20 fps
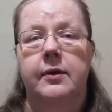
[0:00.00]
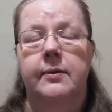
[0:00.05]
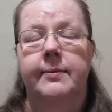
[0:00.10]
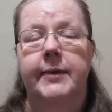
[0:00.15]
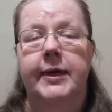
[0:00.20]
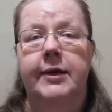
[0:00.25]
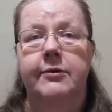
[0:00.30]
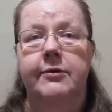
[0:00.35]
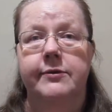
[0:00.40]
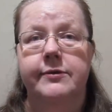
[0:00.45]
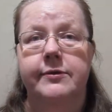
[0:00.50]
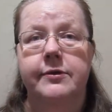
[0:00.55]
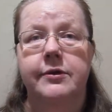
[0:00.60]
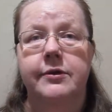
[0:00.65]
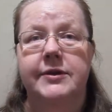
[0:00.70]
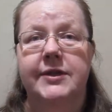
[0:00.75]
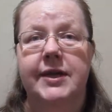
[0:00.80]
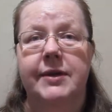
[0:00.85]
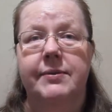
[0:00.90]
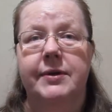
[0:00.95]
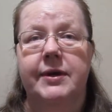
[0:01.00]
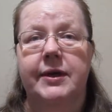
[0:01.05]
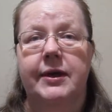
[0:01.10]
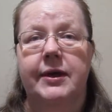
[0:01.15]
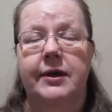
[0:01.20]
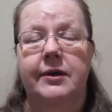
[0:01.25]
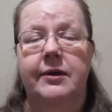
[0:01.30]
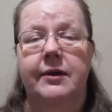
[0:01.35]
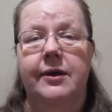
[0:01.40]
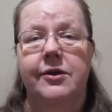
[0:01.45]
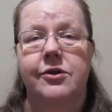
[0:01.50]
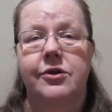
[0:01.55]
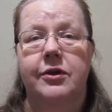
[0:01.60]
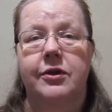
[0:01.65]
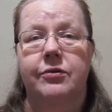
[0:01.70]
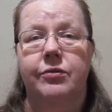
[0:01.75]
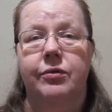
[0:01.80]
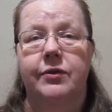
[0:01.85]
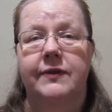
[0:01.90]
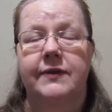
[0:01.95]
because North American
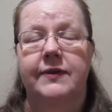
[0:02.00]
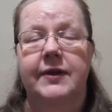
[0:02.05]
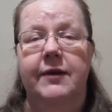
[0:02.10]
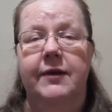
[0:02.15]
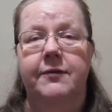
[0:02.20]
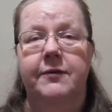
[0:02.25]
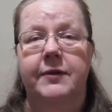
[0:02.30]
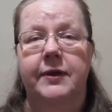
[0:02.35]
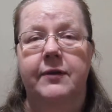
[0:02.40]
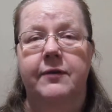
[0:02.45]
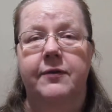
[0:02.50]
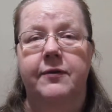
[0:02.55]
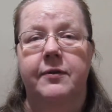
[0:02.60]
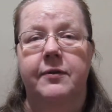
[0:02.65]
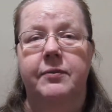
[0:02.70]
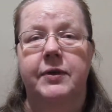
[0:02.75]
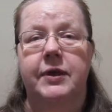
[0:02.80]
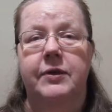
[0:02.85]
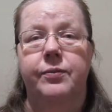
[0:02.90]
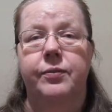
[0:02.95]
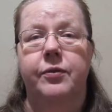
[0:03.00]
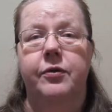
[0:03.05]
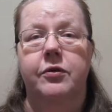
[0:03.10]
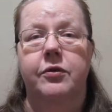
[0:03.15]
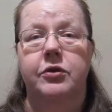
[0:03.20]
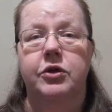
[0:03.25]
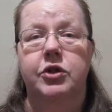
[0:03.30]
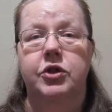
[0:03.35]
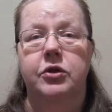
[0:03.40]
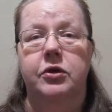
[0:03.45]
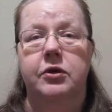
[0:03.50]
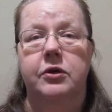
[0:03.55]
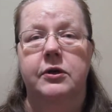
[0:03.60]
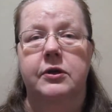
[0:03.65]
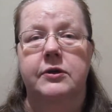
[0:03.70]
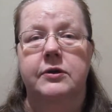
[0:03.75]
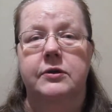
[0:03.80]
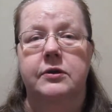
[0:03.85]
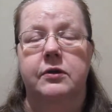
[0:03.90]
region was suffering from that poor choice